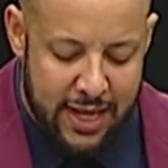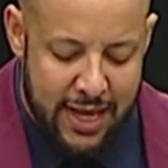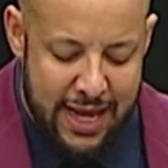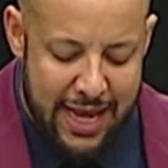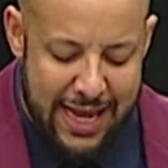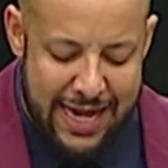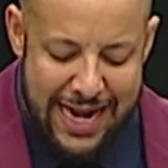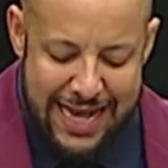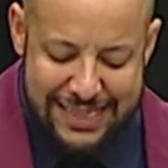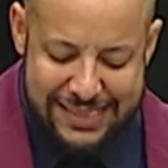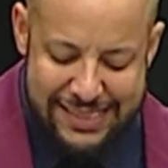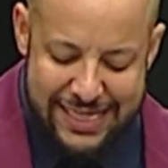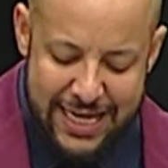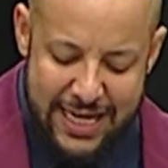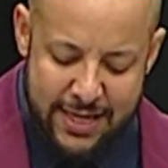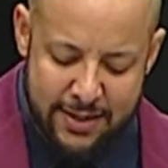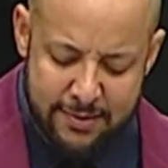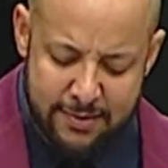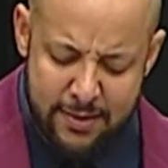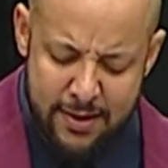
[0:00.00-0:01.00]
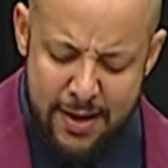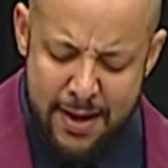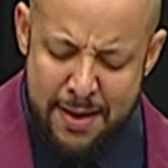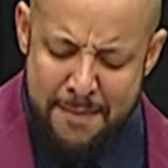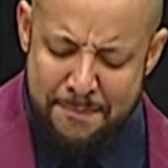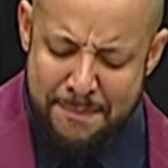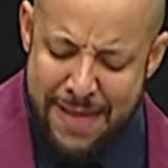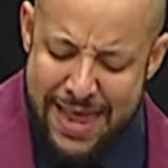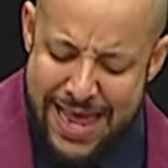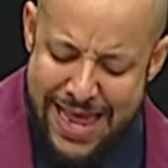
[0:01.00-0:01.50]
And I said,
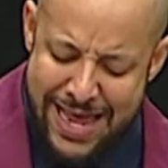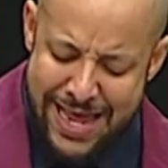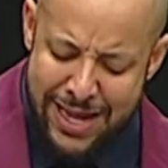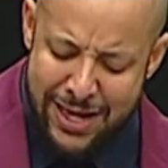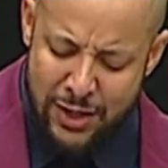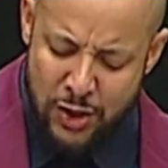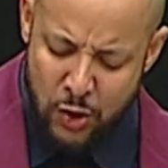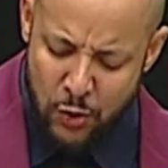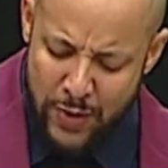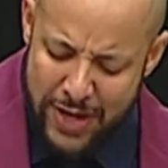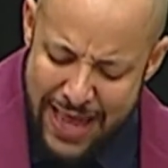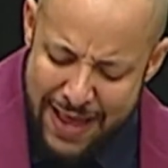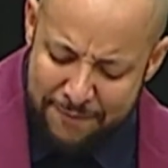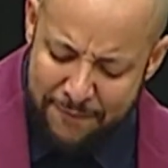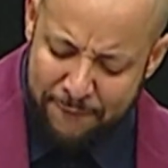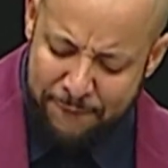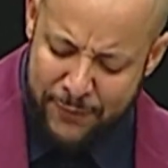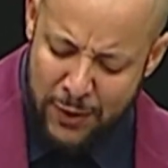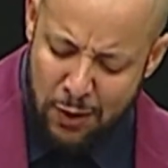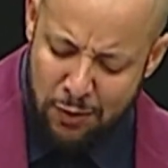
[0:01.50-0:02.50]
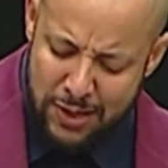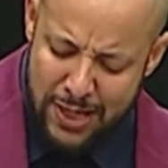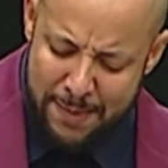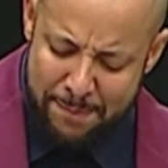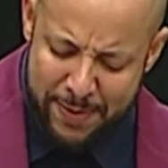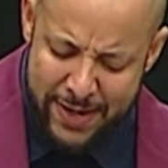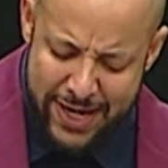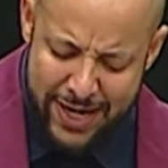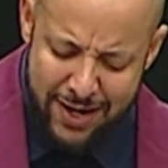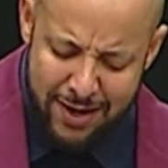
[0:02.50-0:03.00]
"Man, do we have a phone
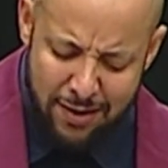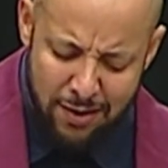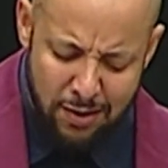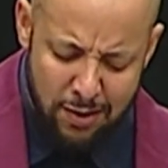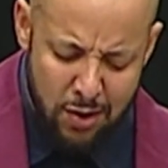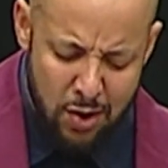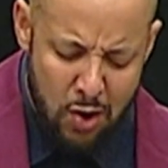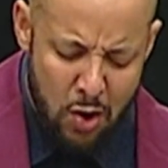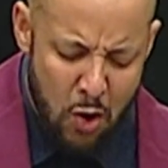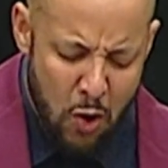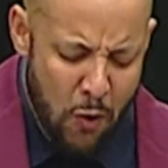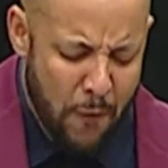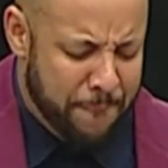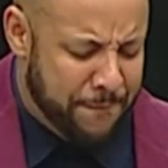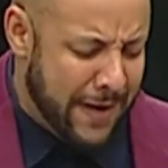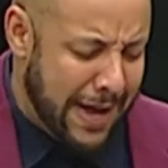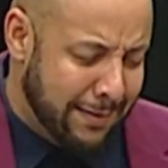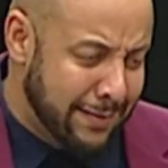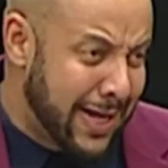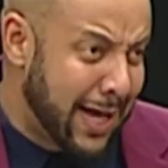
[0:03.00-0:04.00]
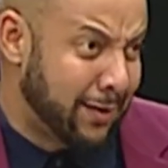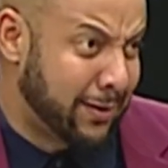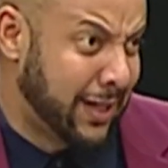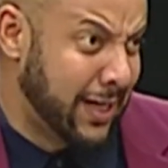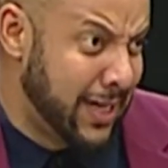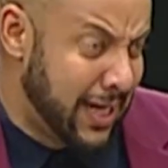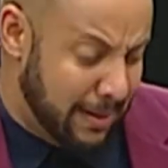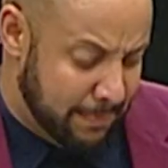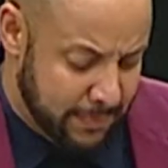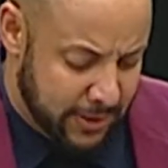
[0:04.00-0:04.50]
up here? Who found out the
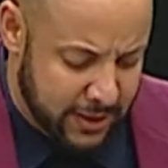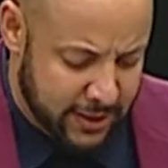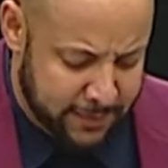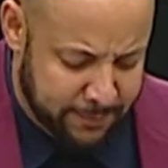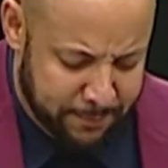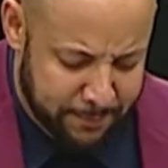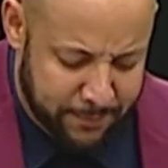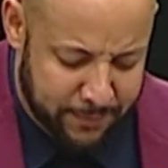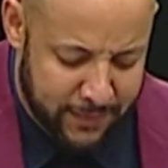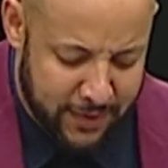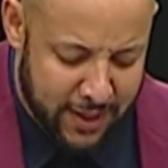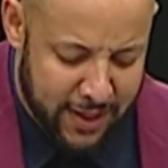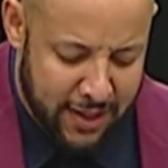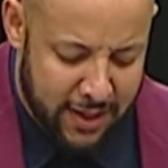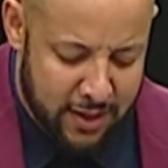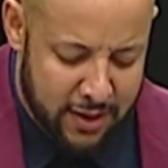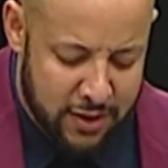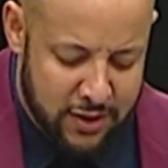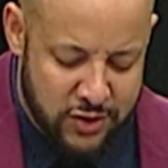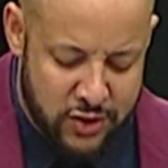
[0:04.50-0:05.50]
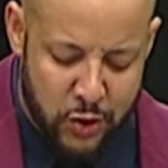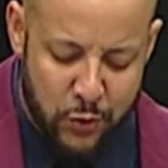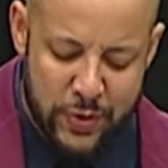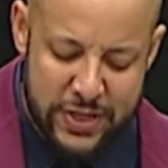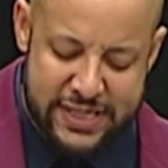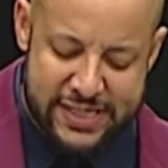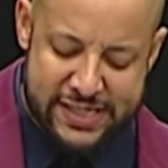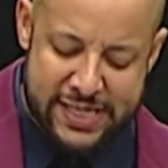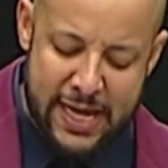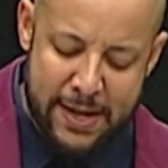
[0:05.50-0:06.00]
number?" To
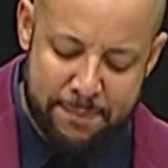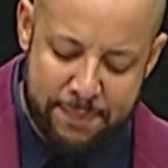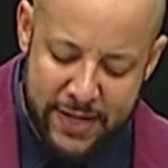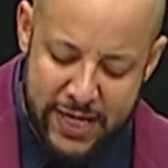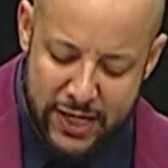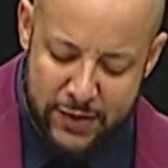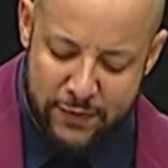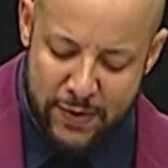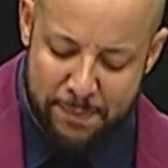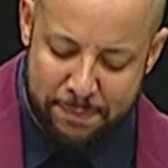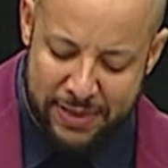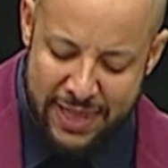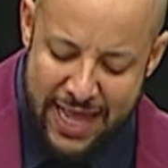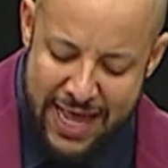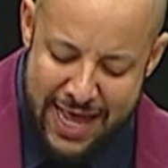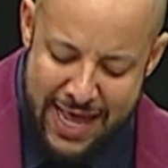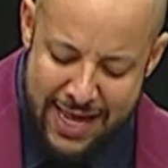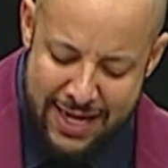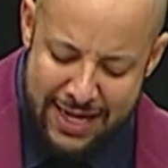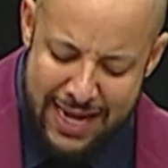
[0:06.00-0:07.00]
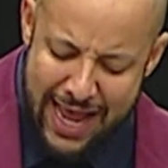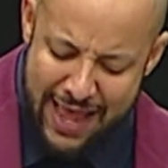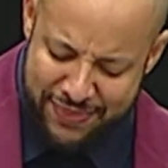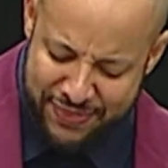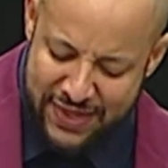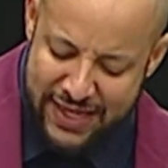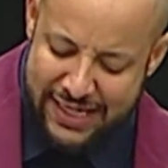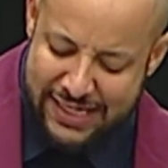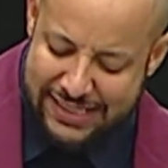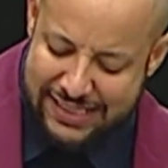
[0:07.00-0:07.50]
which St. Peter replied, "I
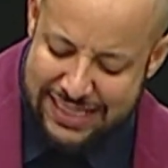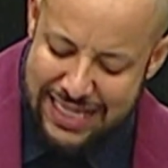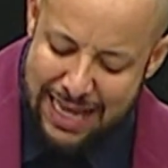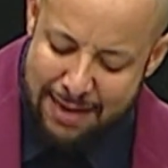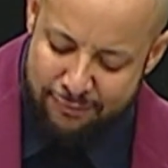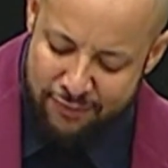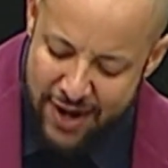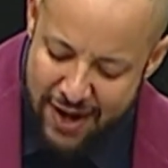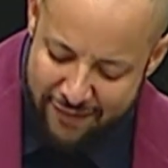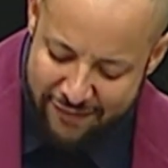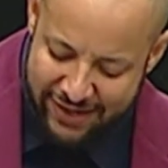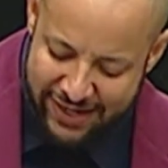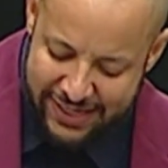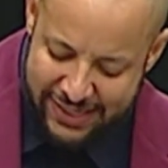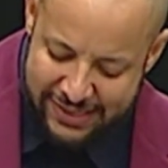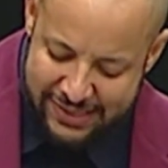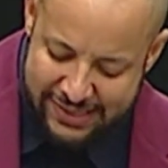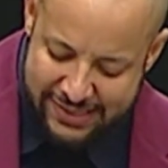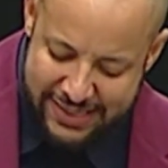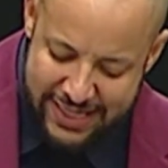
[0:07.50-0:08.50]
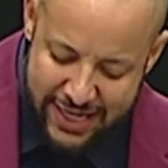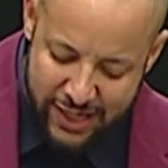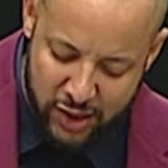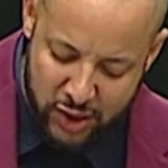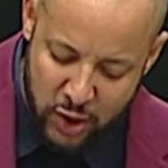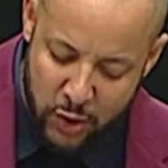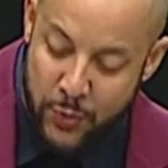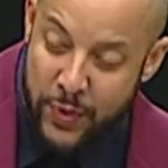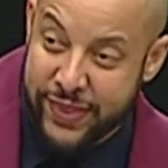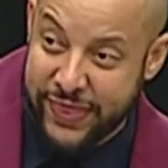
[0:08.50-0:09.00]
think it's librarians. They're
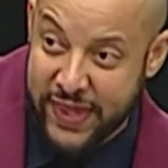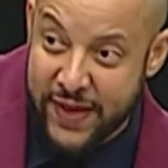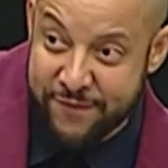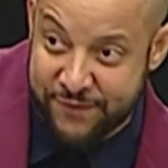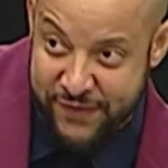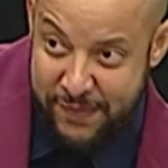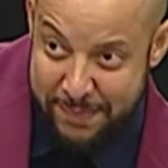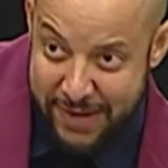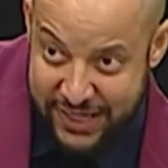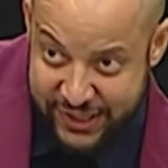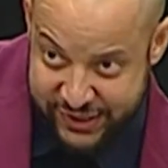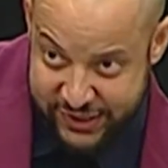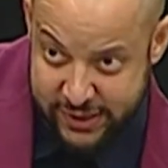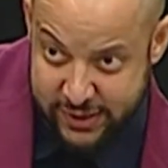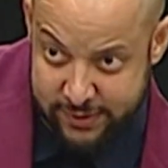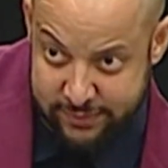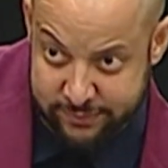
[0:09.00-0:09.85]
good with information."